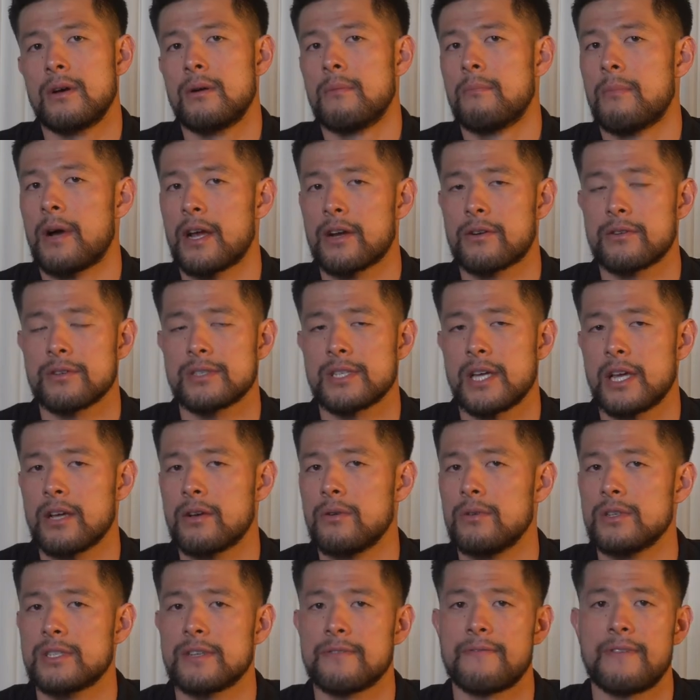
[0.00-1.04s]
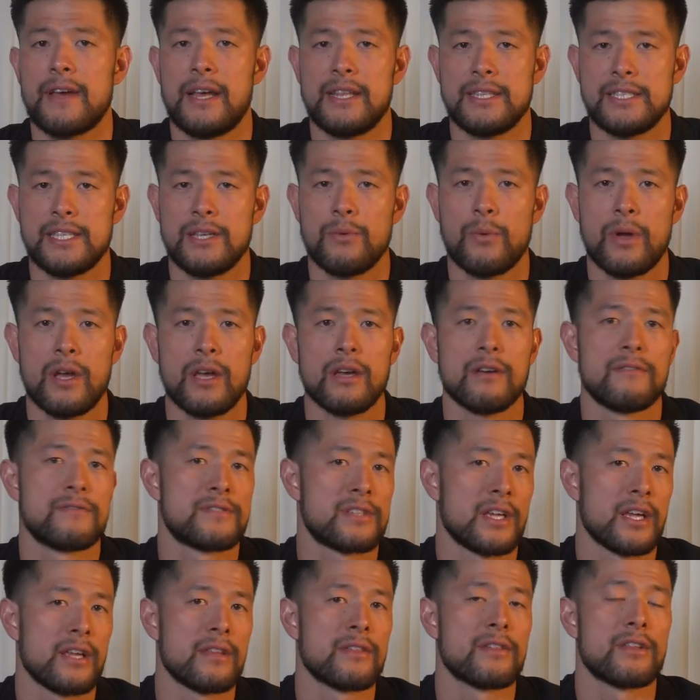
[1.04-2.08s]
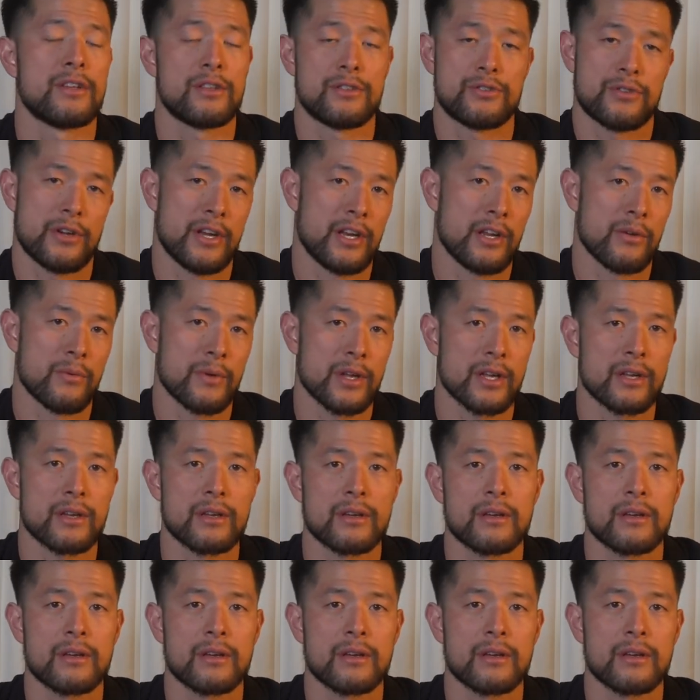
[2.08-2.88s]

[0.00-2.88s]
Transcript: Microcycle is a fancy way of saying the training week.